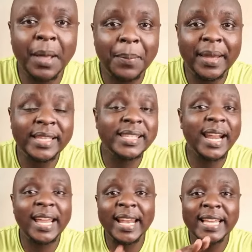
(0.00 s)
companies
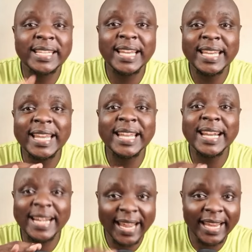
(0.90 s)
are highlighted
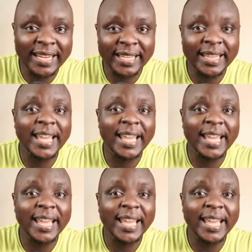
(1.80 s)
in red.